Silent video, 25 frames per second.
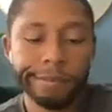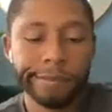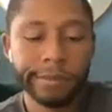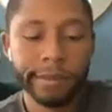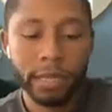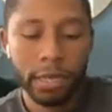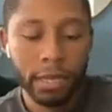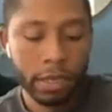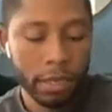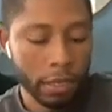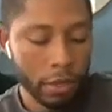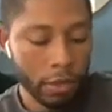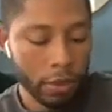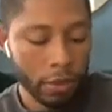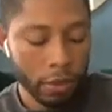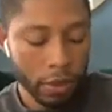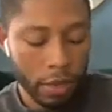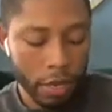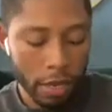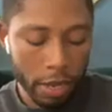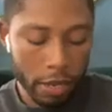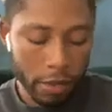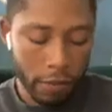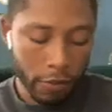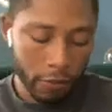you can
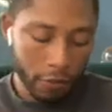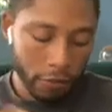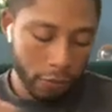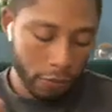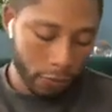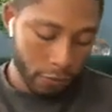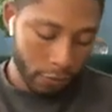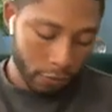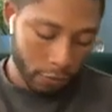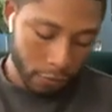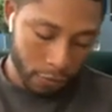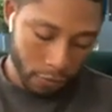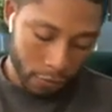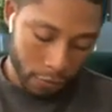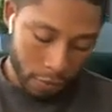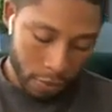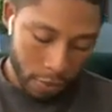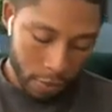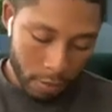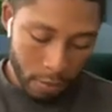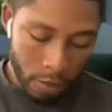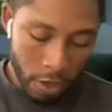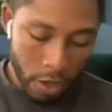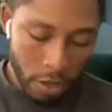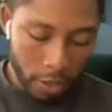have
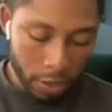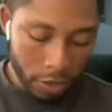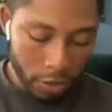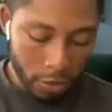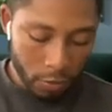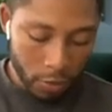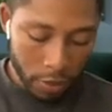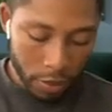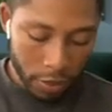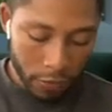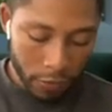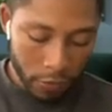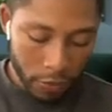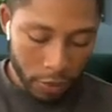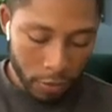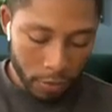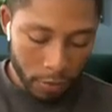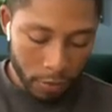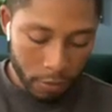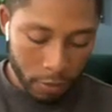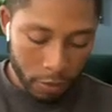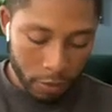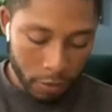probably 20 of them.